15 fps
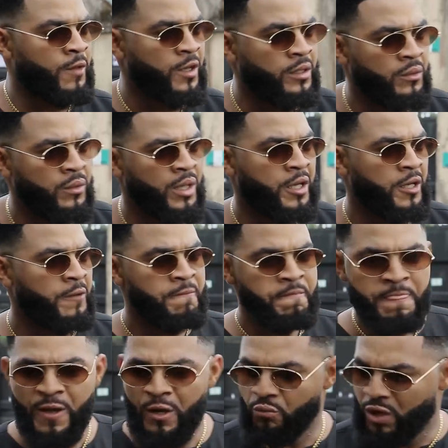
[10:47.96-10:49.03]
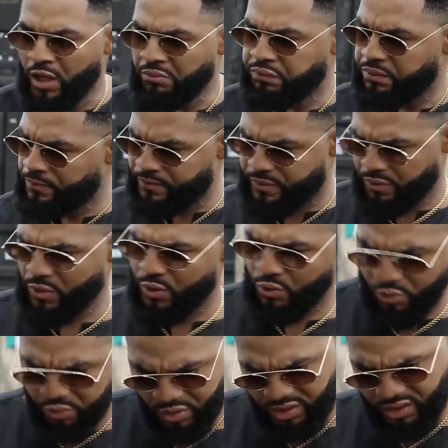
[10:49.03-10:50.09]
Anyway, well,
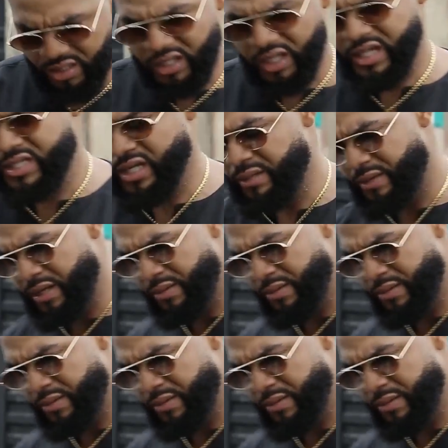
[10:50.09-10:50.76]
we'll see later,